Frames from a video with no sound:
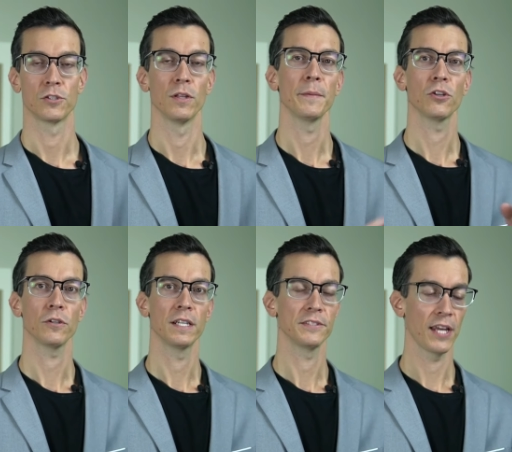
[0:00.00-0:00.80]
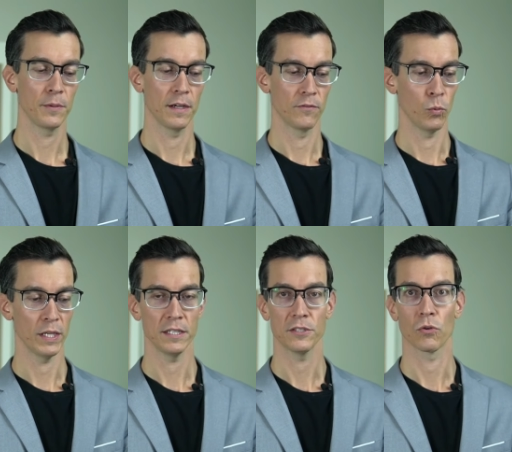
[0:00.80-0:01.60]
So let me show you an example of a
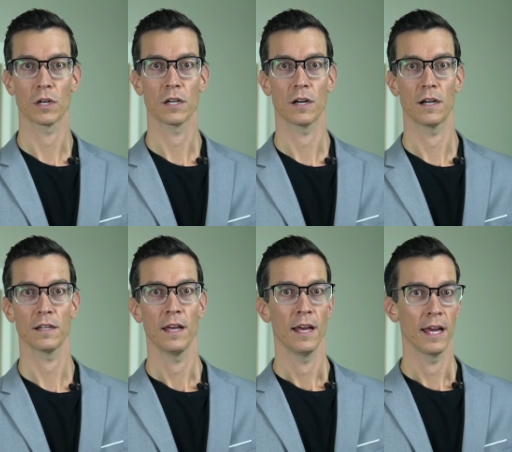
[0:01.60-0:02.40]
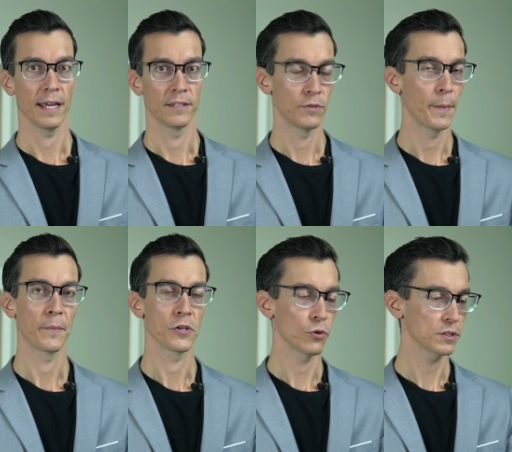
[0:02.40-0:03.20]
weekly scorecard. And
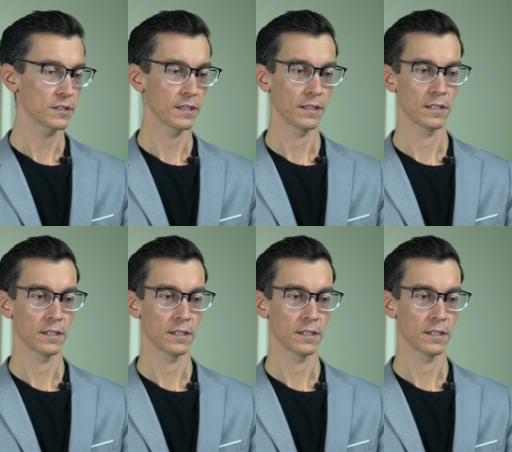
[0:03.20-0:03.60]
remember, yours is going to